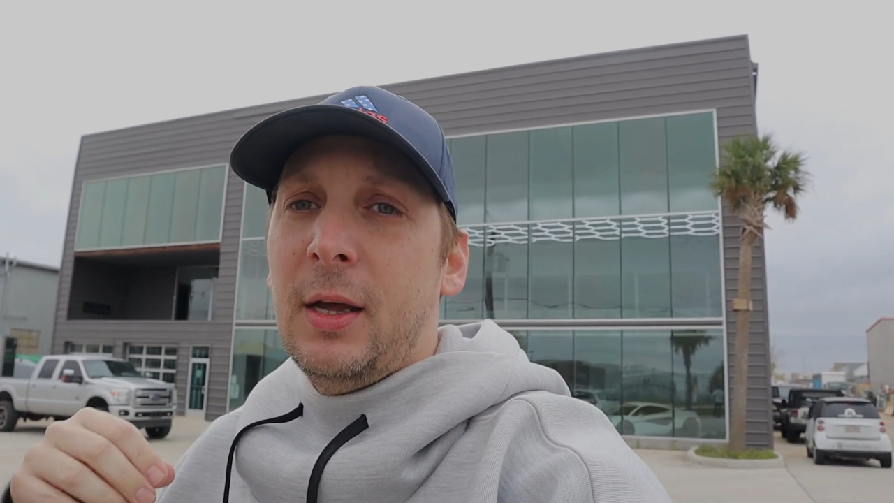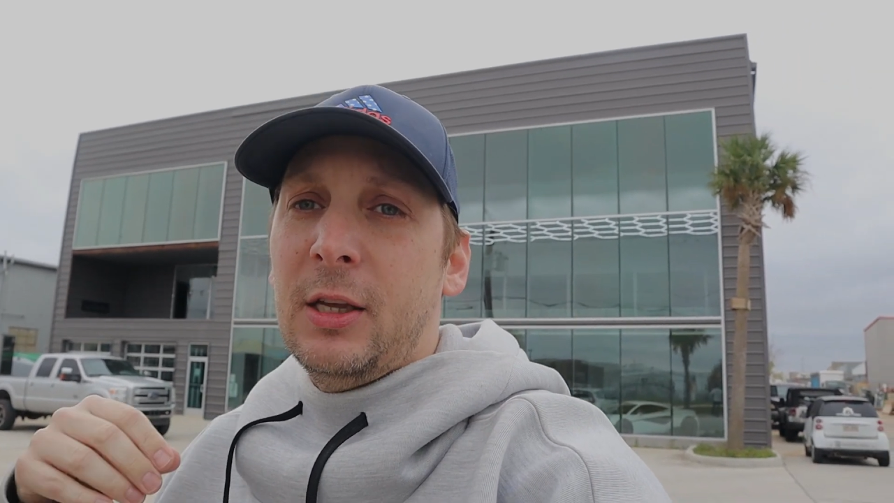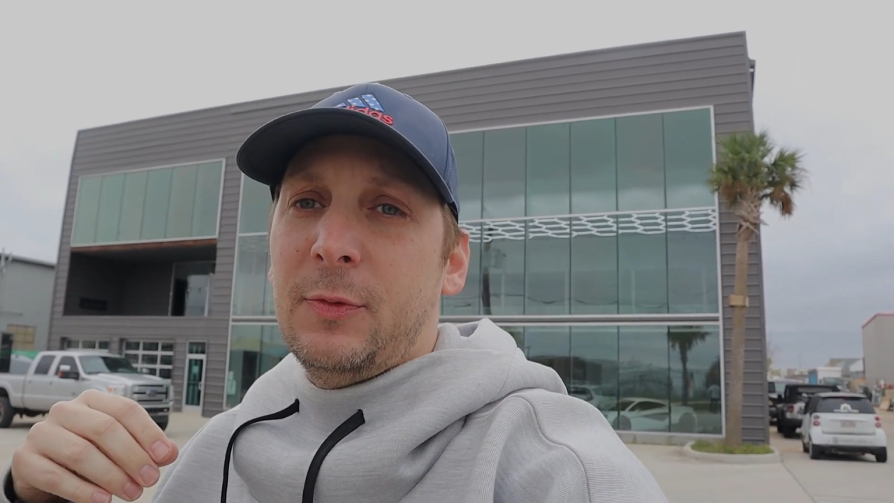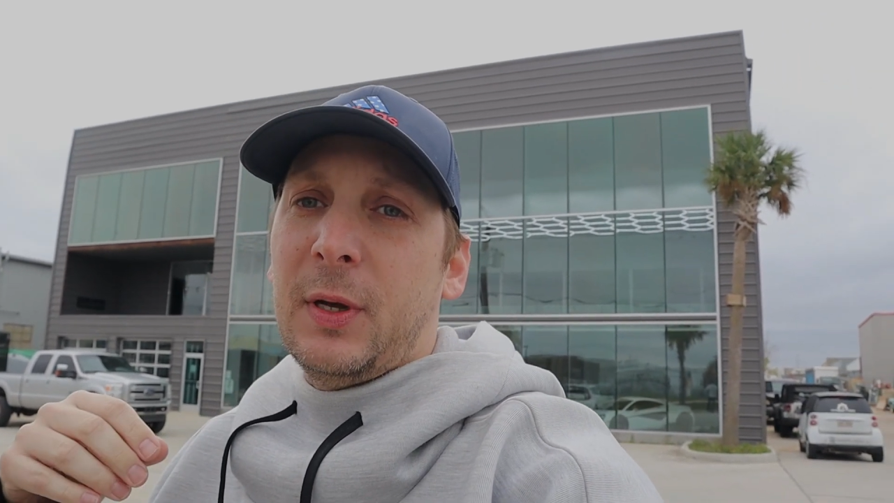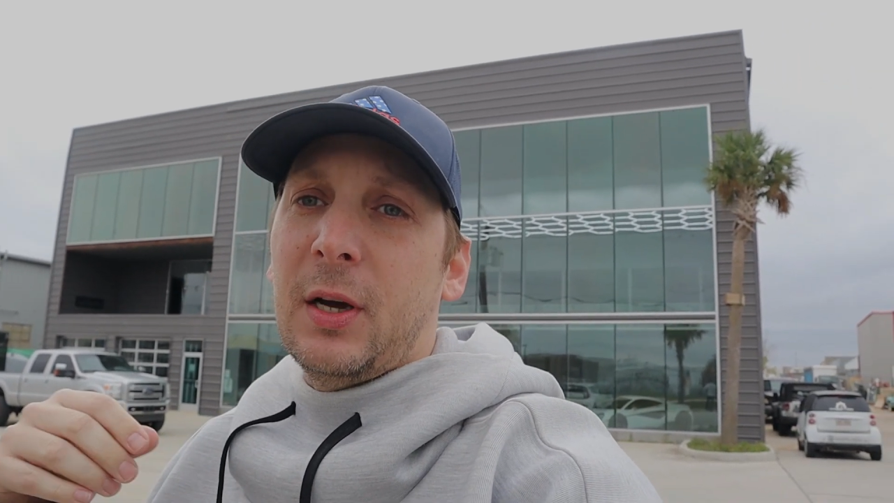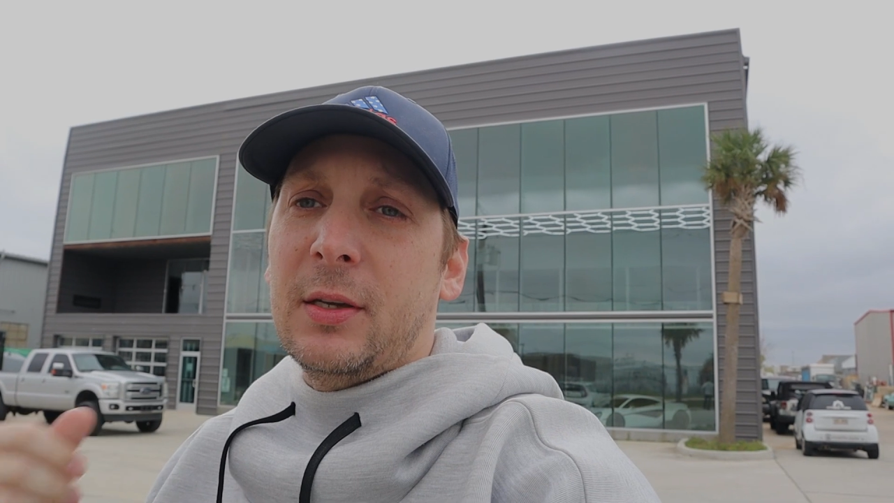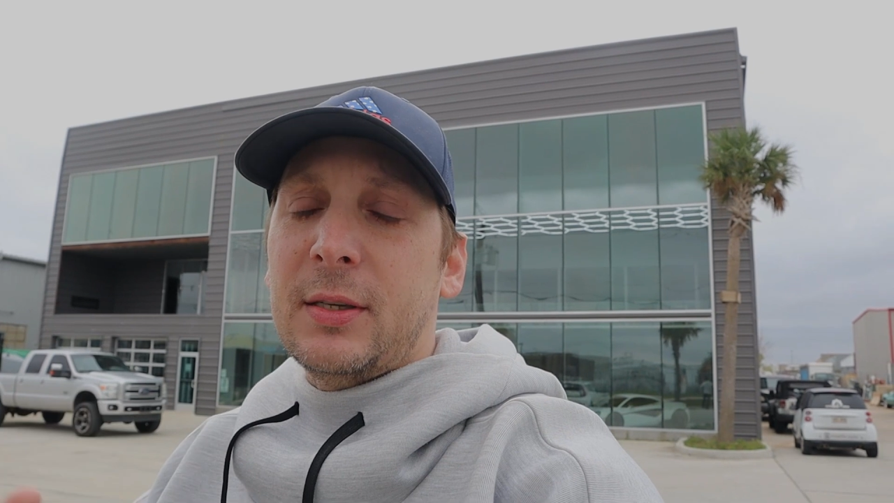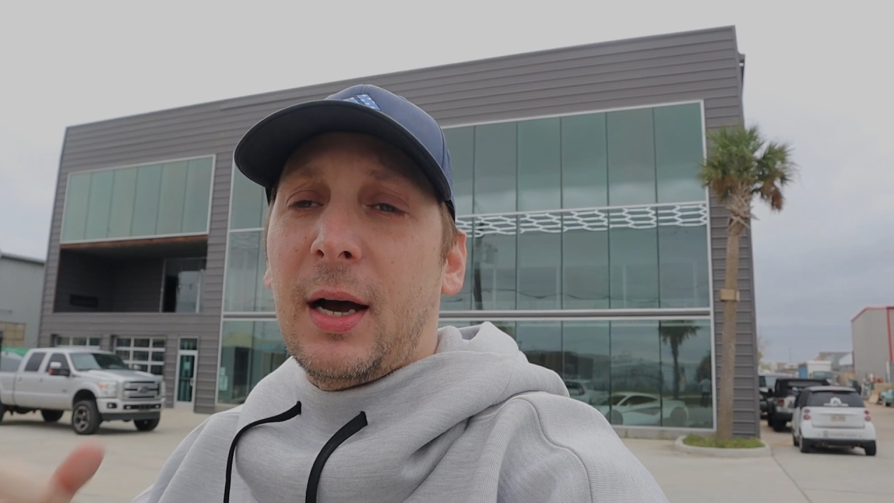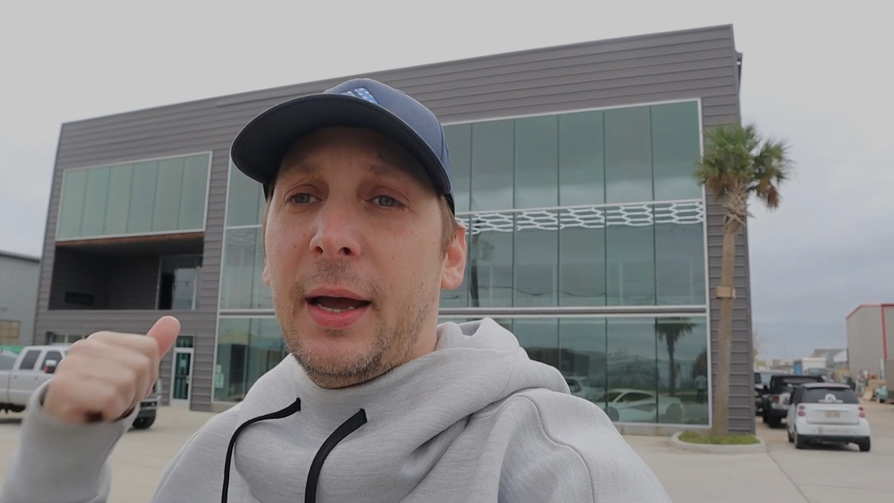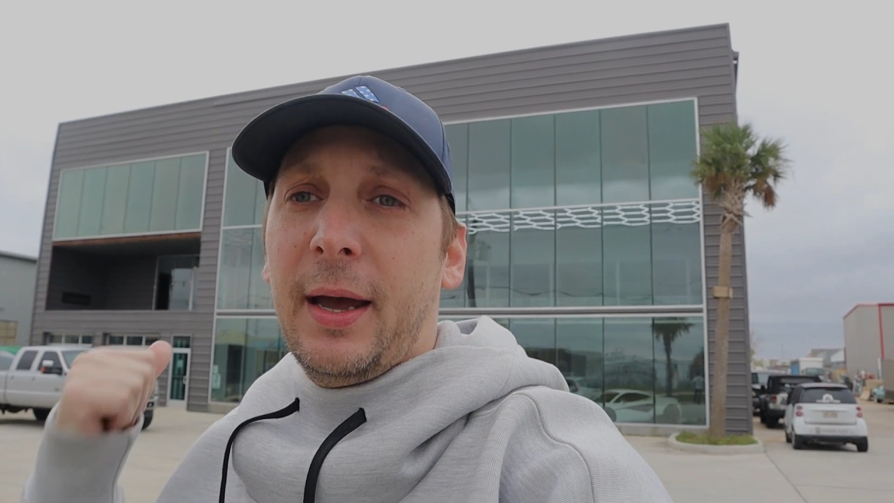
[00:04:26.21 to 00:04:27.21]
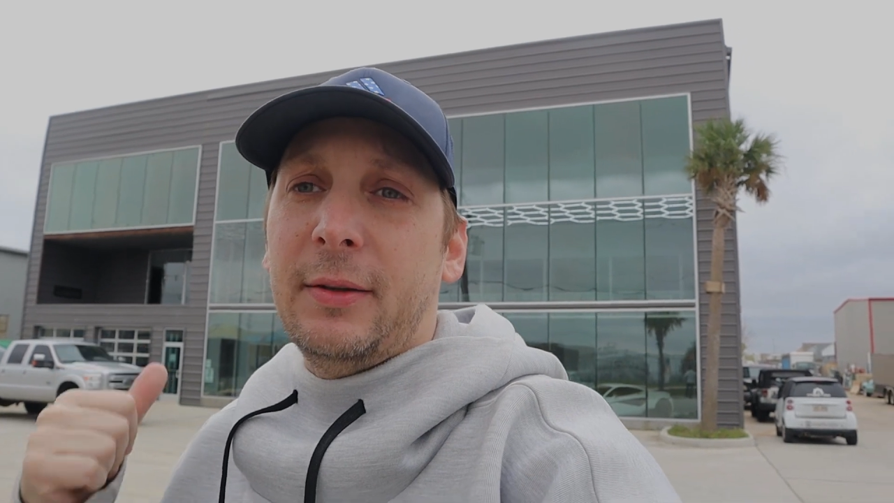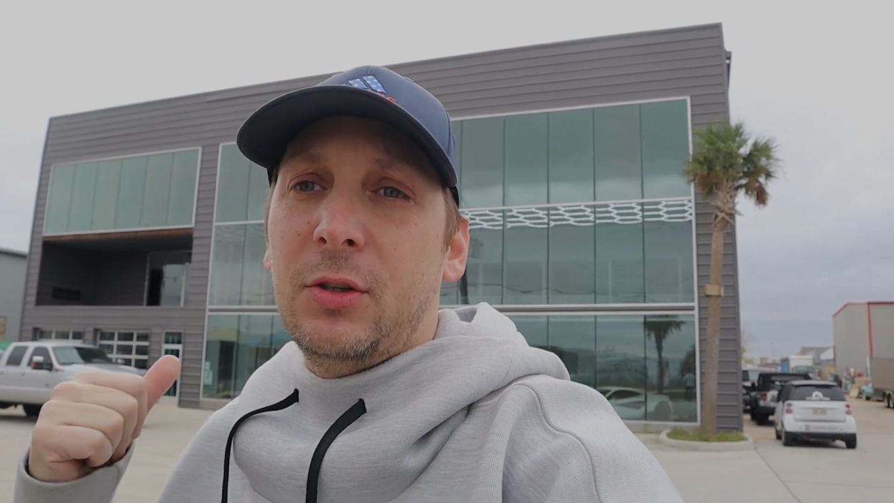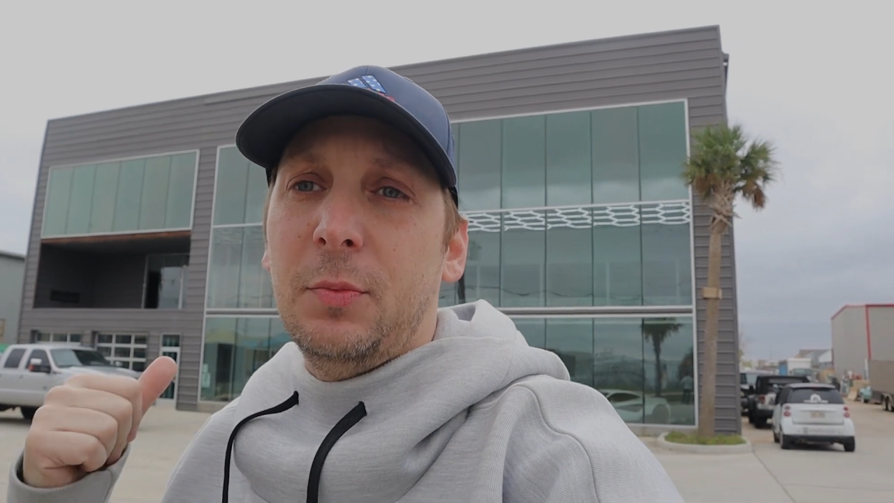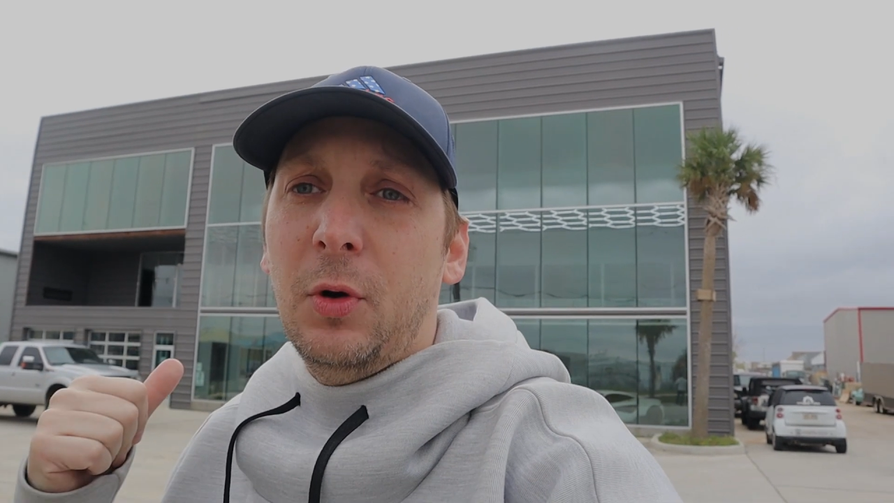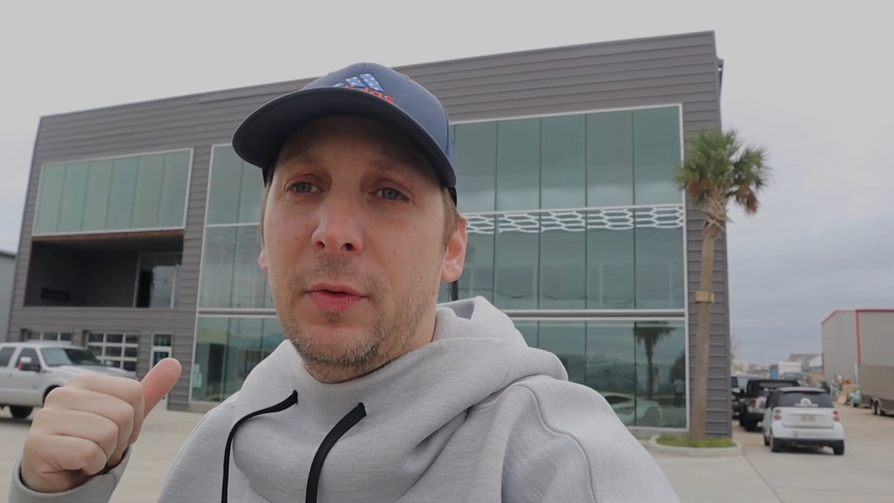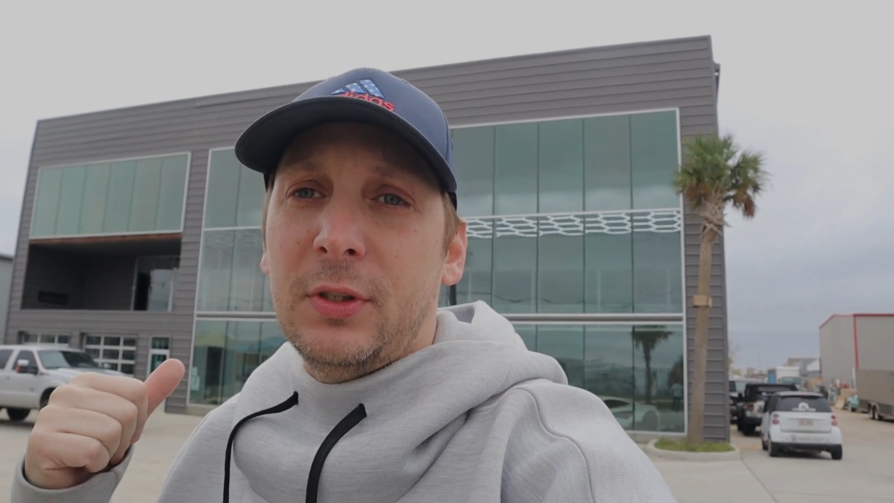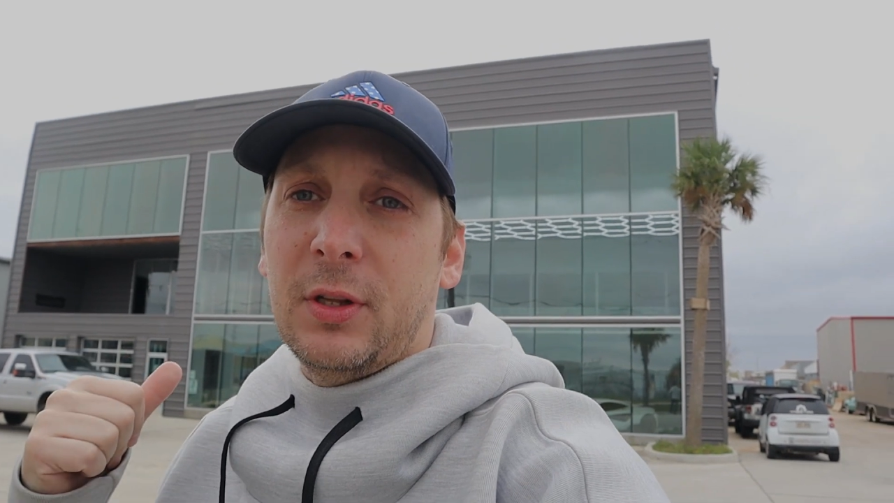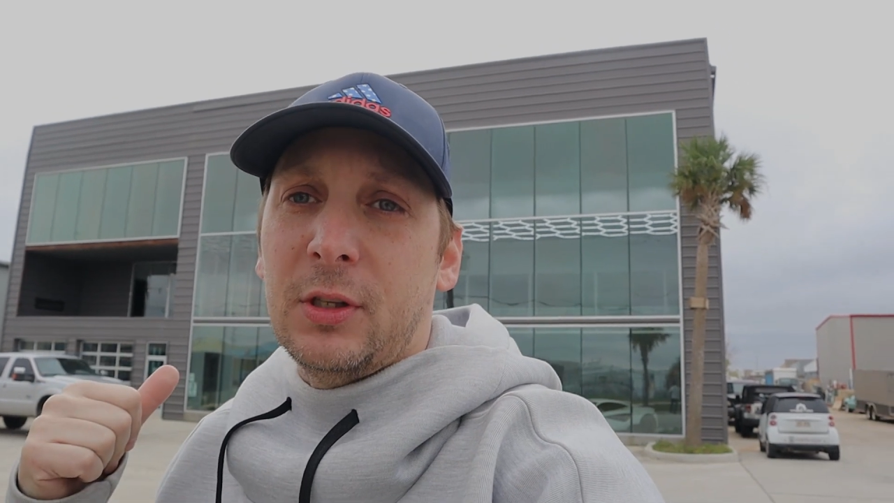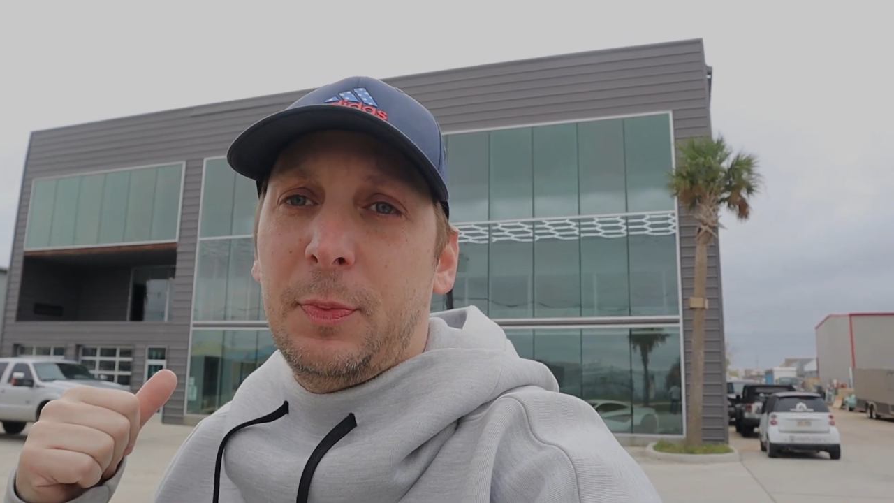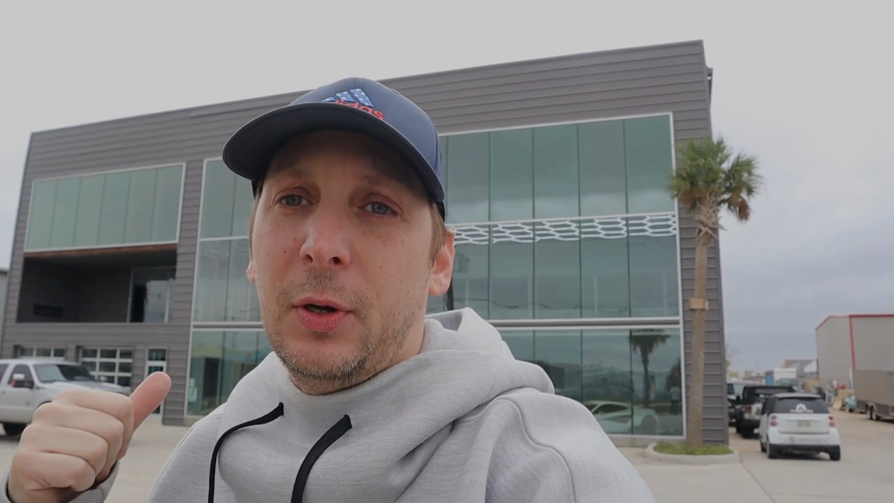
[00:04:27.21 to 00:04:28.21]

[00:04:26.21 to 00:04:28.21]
is because I had to move into this